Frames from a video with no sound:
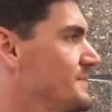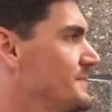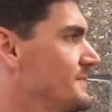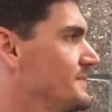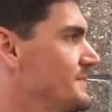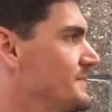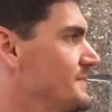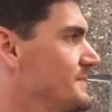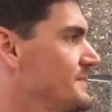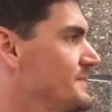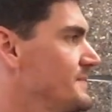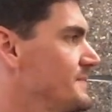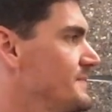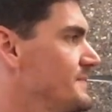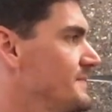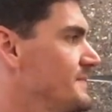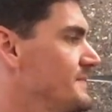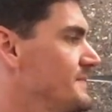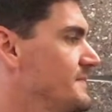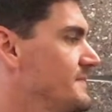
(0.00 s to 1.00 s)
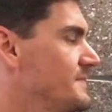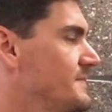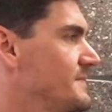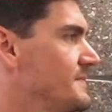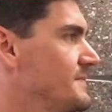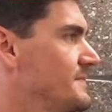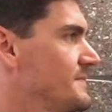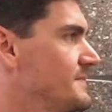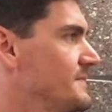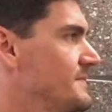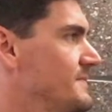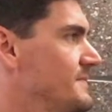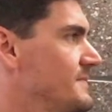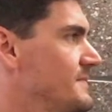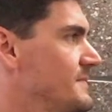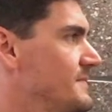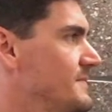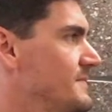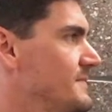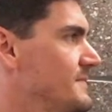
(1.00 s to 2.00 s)

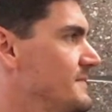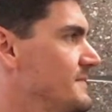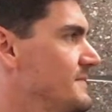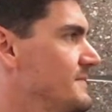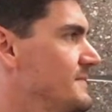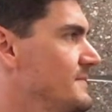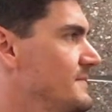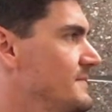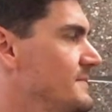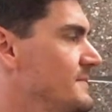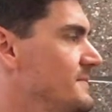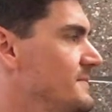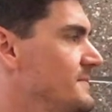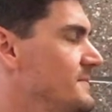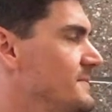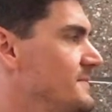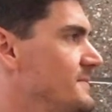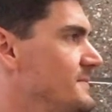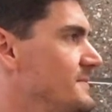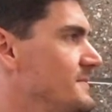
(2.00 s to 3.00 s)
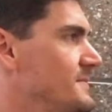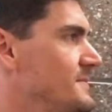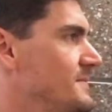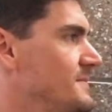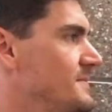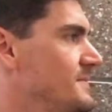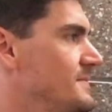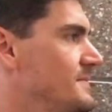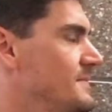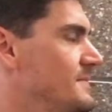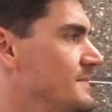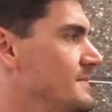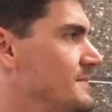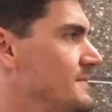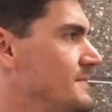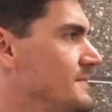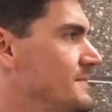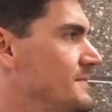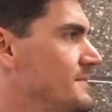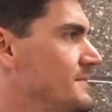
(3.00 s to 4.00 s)

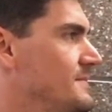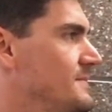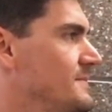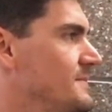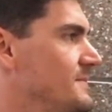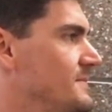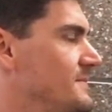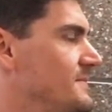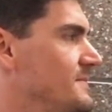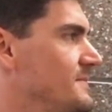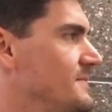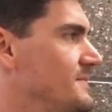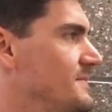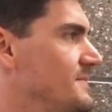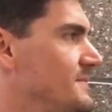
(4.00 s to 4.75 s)
This person isn't speaking.